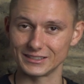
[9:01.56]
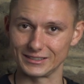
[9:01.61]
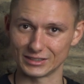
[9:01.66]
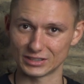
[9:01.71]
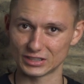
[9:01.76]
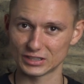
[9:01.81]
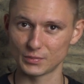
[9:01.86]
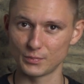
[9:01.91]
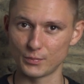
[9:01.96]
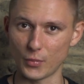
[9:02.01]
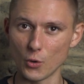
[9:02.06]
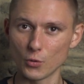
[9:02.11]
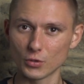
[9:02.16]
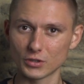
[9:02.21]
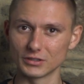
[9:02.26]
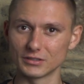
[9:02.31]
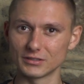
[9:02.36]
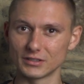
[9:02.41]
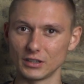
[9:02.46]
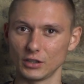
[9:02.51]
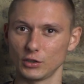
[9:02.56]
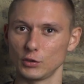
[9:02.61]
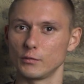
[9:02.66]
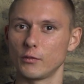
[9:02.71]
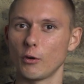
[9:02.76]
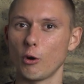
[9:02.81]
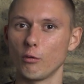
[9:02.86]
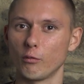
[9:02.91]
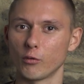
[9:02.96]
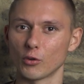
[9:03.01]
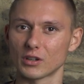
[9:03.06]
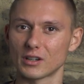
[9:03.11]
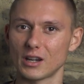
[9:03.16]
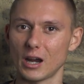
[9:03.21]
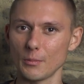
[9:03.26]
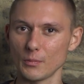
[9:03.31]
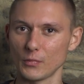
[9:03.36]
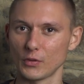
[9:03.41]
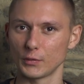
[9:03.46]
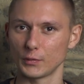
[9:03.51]
it's spoken and you've
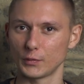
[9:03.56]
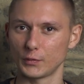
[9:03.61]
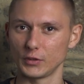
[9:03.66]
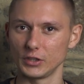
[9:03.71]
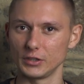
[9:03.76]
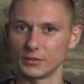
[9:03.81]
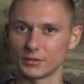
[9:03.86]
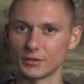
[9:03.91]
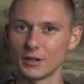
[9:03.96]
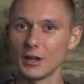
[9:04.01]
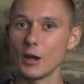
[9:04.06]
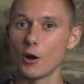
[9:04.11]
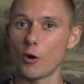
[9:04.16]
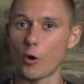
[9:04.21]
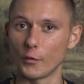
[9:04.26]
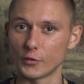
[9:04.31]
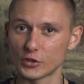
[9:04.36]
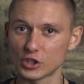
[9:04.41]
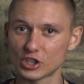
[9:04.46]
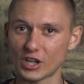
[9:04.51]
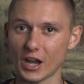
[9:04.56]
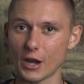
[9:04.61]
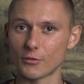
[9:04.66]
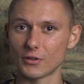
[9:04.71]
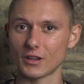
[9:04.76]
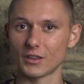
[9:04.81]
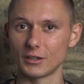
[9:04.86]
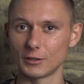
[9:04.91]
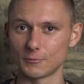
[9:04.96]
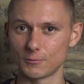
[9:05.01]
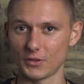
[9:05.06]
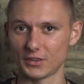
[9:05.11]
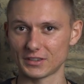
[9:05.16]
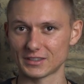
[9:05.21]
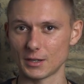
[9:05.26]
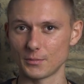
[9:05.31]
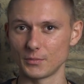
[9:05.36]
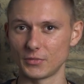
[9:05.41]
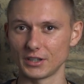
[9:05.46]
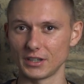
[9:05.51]
overcome the fear of sharing that with
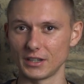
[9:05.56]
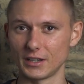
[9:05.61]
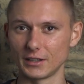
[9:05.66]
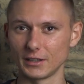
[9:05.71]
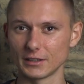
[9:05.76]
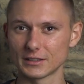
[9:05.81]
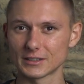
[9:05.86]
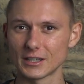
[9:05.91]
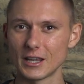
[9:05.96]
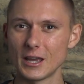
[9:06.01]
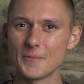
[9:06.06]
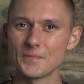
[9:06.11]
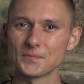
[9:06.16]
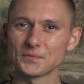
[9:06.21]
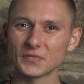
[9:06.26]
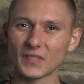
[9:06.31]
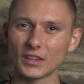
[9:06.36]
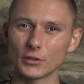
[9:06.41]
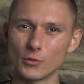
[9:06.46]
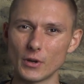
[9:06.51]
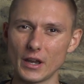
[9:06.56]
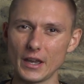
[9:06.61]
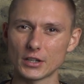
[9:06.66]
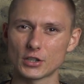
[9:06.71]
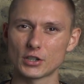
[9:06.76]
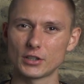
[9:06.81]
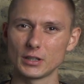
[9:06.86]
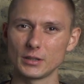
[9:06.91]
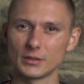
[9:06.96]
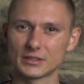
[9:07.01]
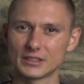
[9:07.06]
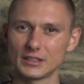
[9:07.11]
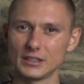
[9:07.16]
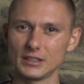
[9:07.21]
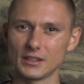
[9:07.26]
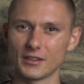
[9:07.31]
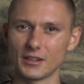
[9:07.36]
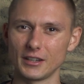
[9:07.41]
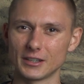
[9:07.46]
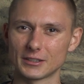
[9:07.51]
somebody else, you actually see
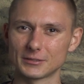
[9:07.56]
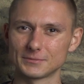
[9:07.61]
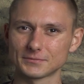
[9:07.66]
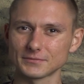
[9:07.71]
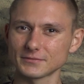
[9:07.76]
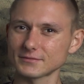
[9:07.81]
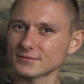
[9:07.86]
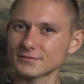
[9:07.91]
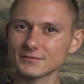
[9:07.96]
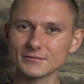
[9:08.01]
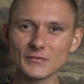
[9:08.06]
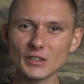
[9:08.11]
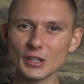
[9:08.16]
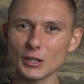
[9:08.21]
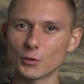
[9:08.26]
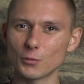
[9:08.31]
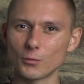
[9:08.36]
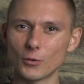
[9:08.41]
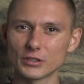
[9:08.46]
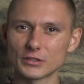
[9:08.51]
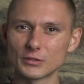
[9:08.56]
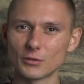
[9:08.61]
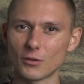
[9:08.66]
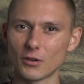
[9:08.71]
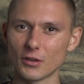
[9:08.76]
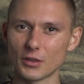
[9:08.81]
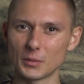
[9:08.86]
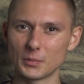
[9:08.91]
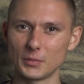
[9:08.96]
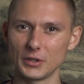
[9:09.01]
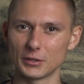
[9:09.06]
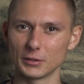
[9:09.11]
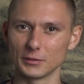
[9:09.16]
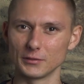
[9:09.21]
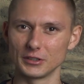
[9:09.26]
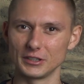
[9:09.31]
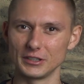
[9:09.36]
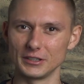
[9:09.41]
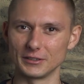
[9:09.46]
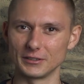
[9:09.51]
that it wasn't all that big of a
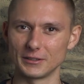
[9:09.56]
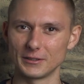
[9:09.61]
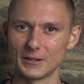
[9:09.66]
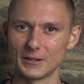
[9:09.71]
deal.